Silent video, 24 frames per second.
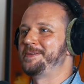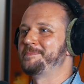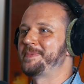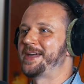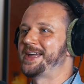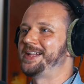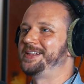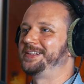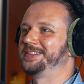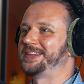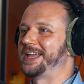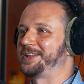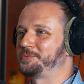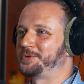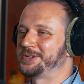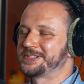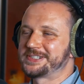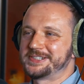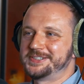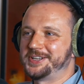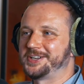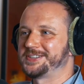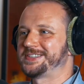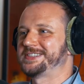email that
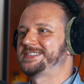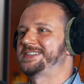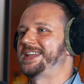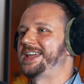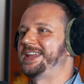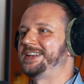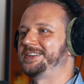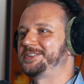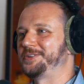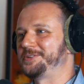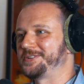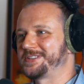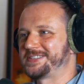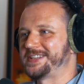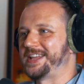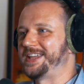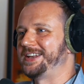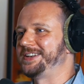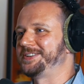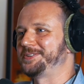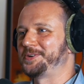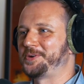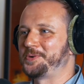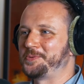was not sent or
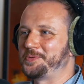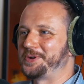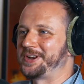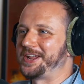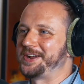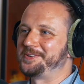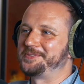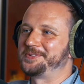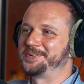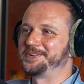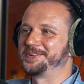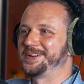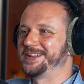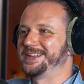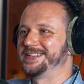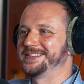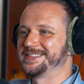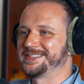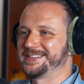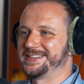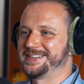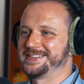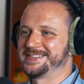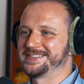sent or whatever
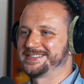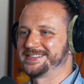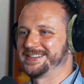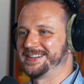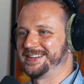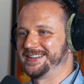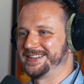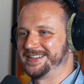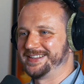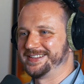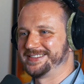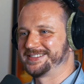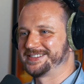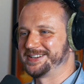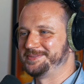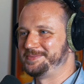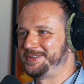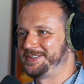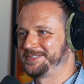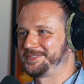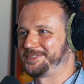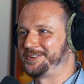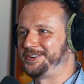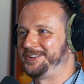is is uh, is
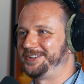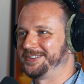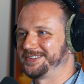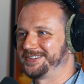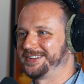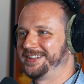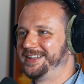Jimmy's fault.